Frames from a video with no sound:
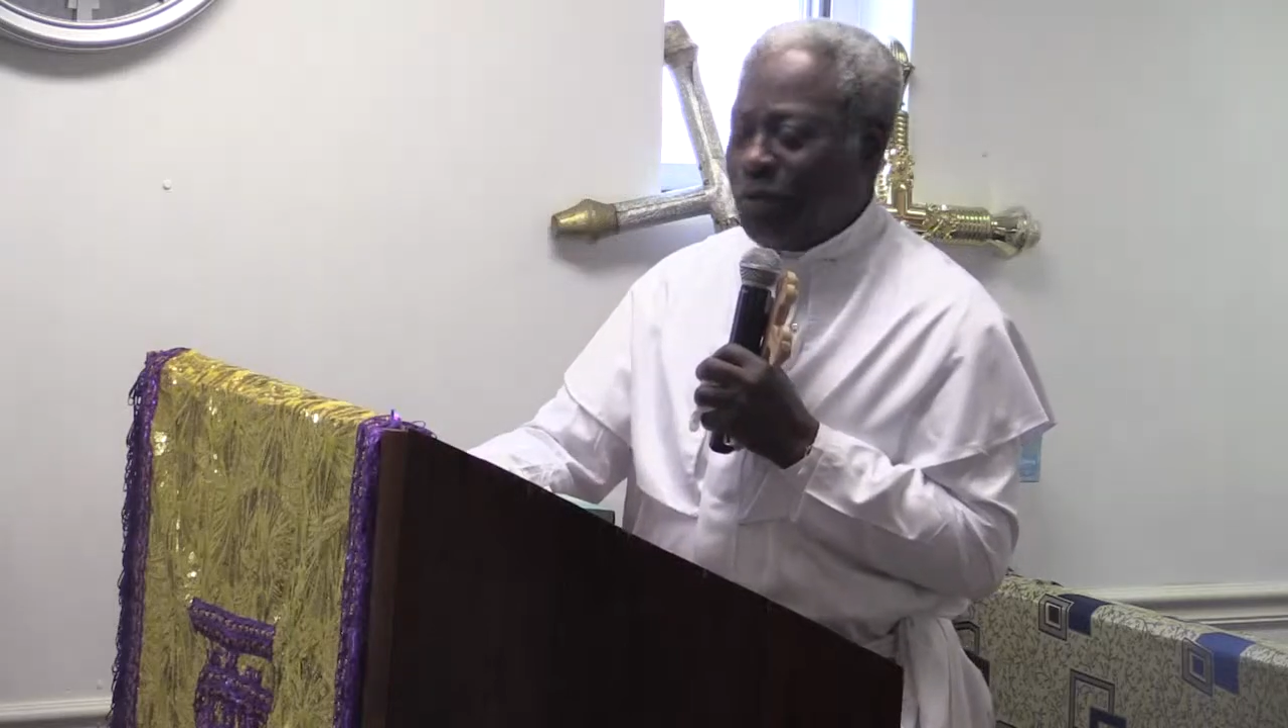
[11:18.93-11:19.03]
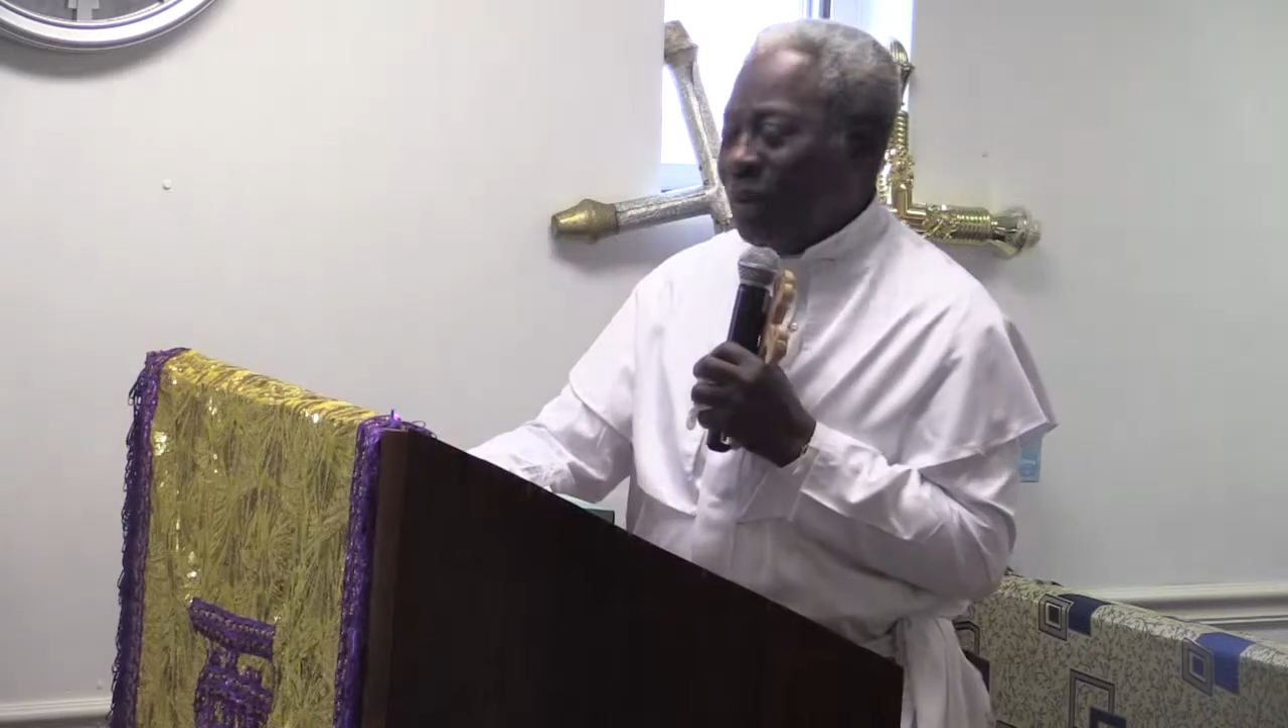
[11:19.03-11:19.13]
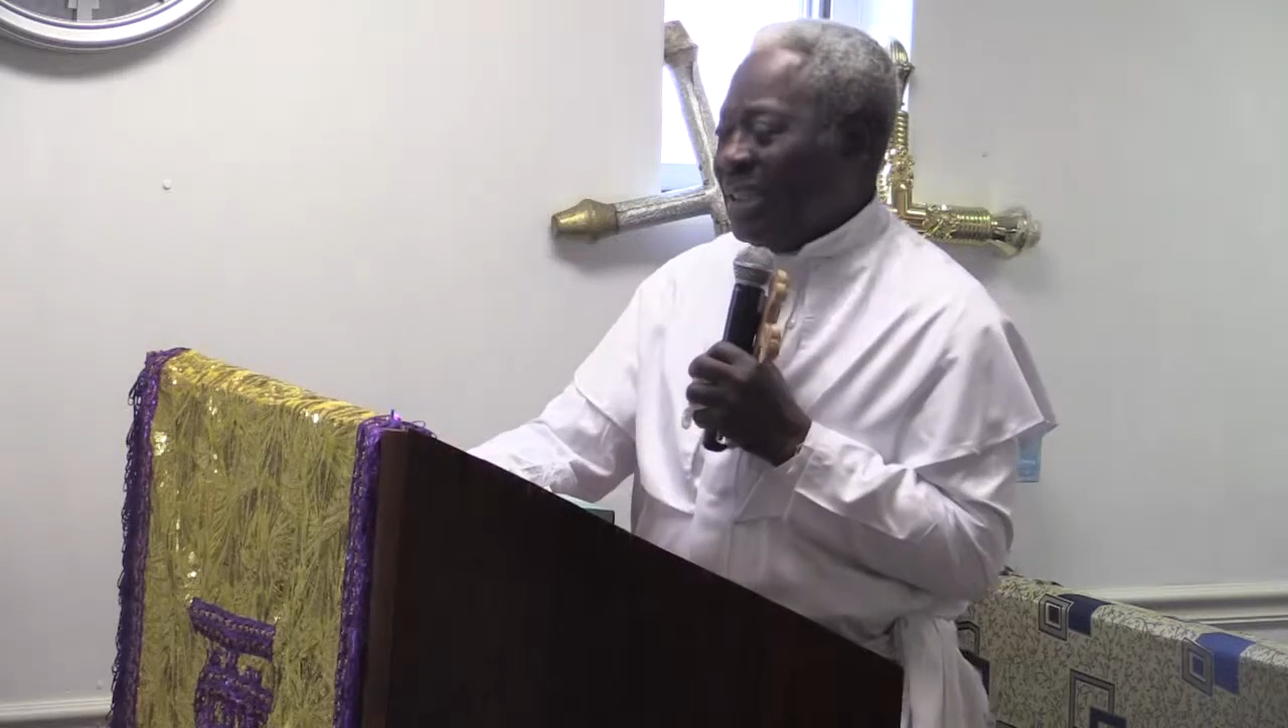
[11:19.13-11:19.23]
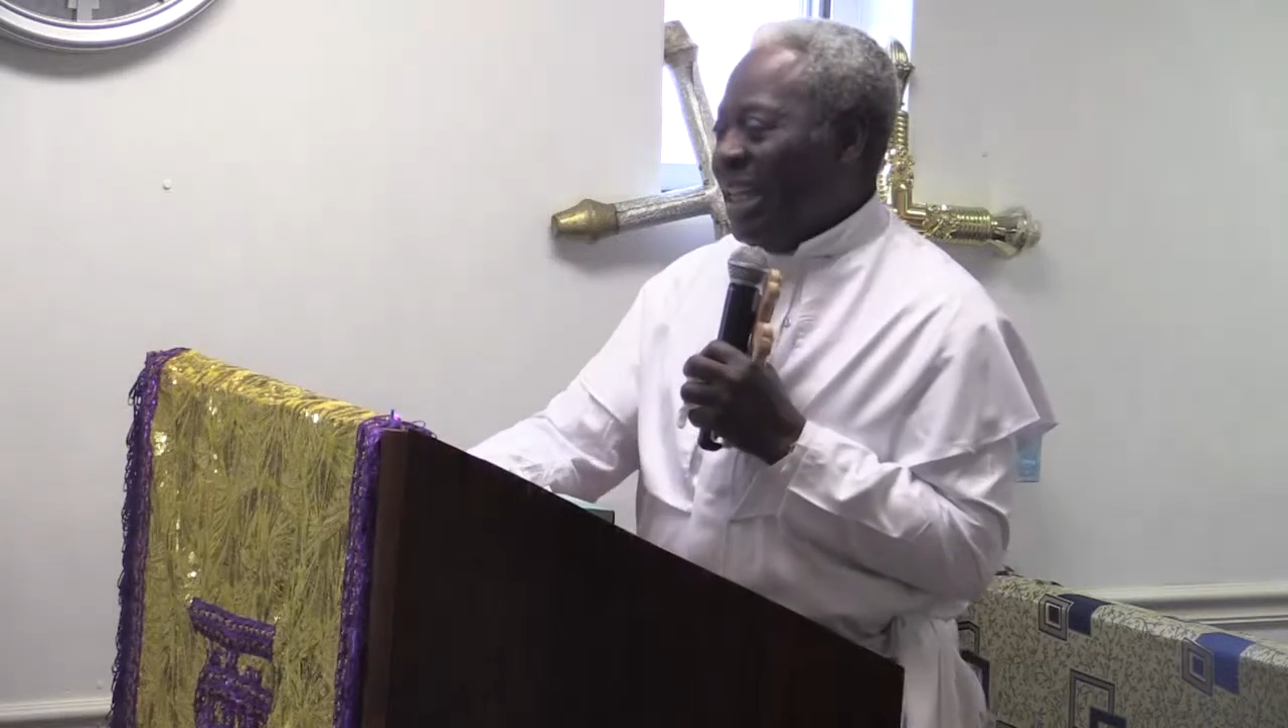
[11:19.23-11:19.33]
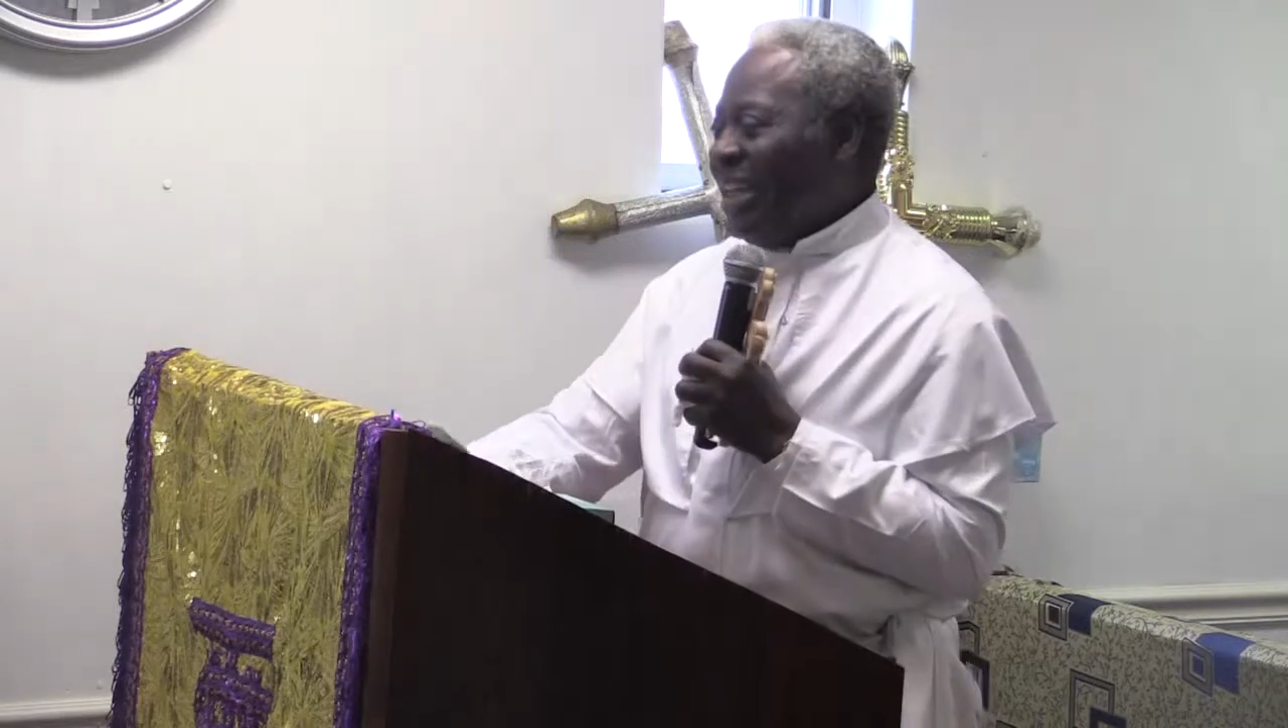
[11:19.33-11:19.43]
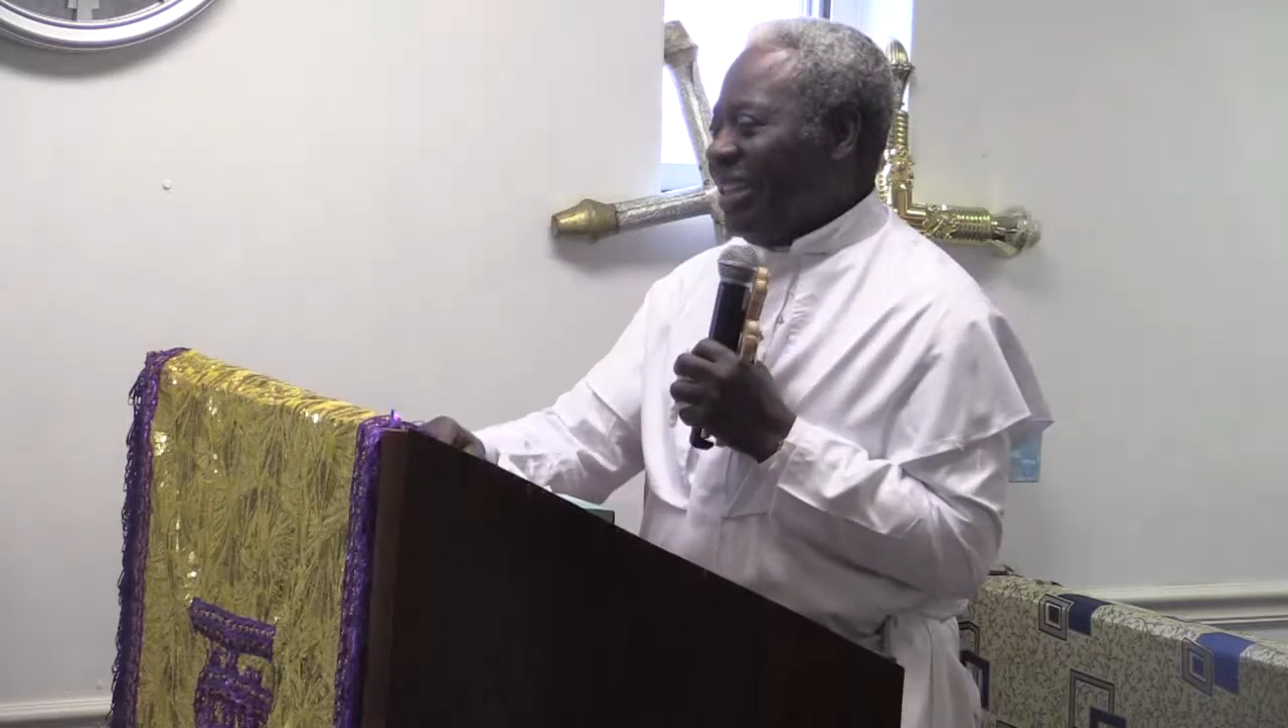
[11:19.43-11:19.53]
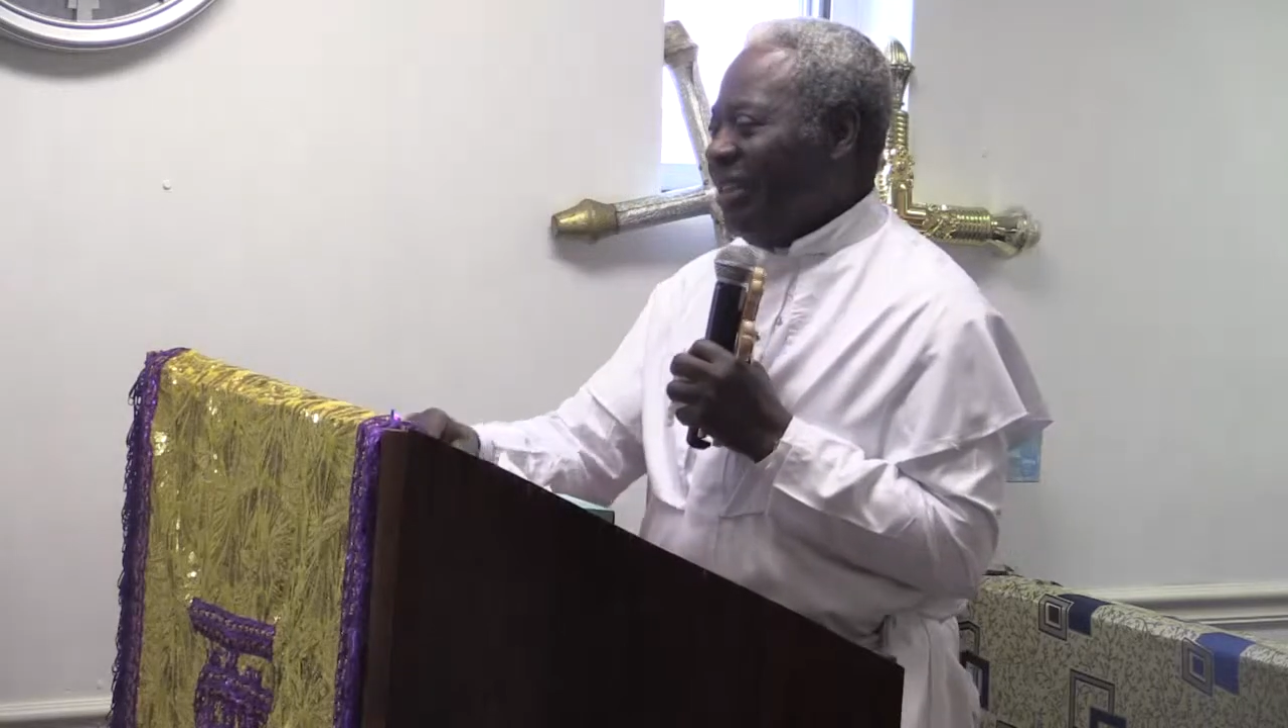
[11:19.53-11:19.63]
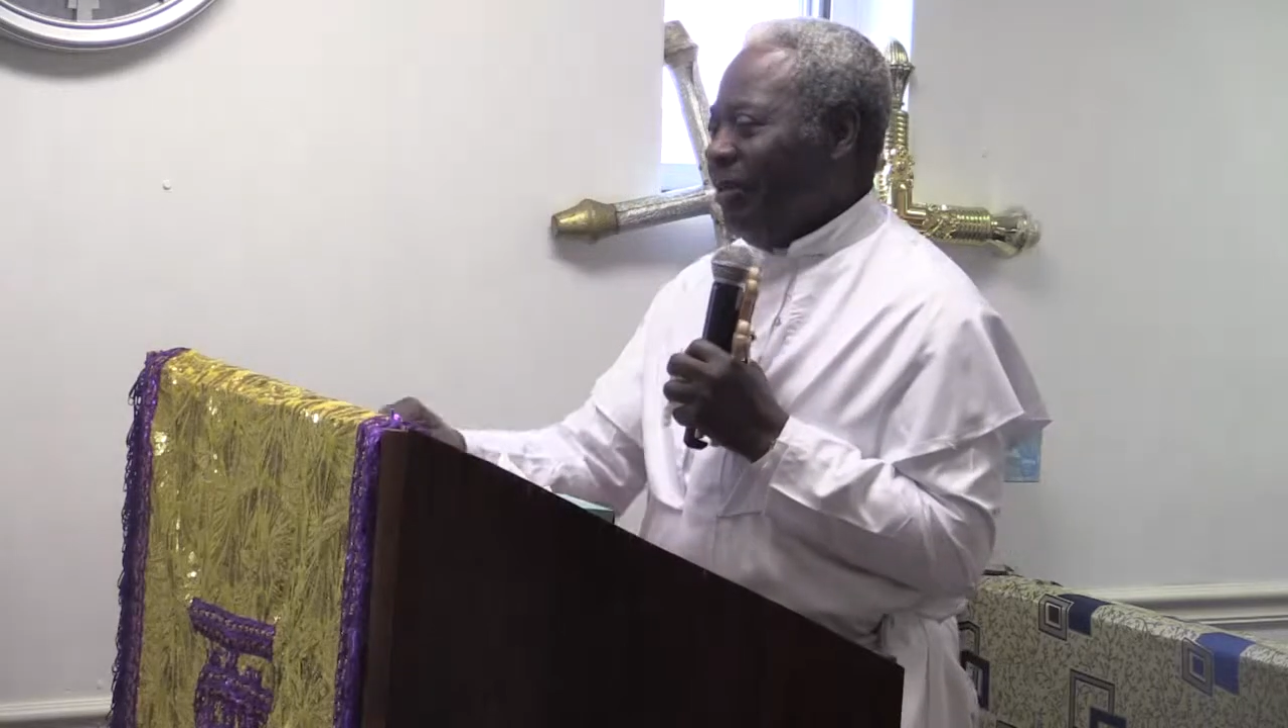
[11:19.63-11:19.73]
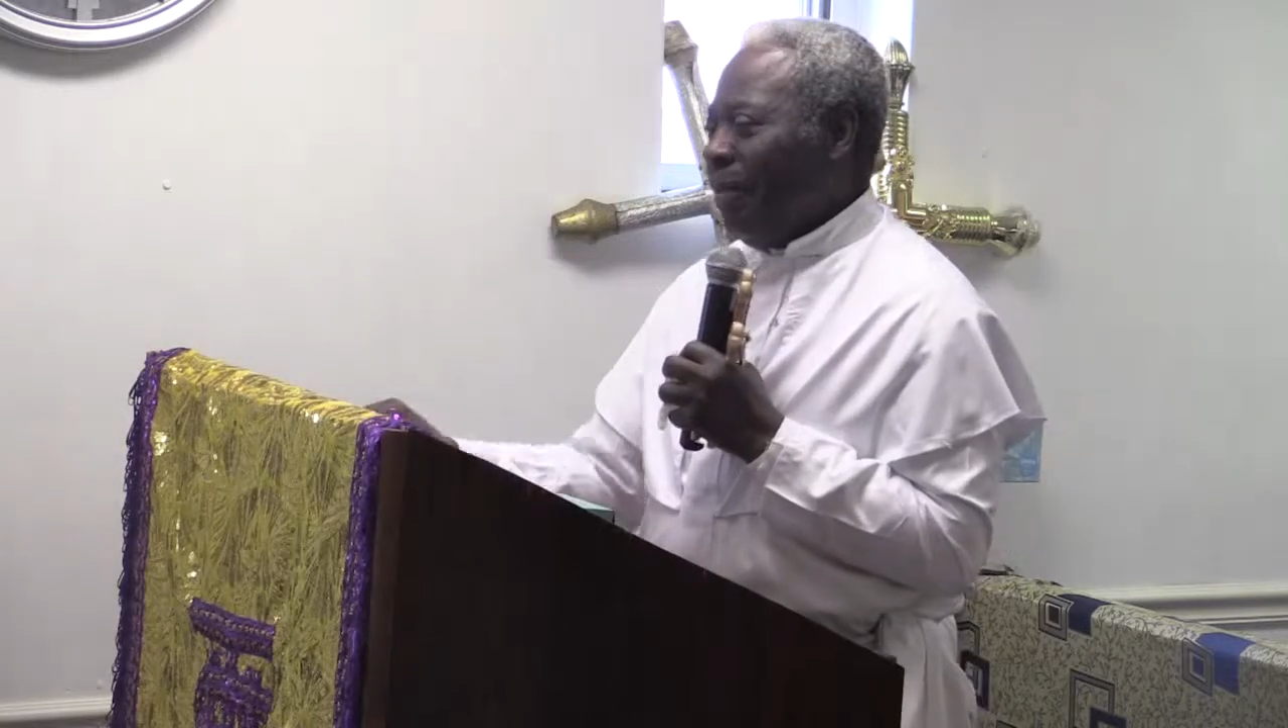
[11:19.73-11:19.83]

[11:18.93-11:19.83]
today's lesson.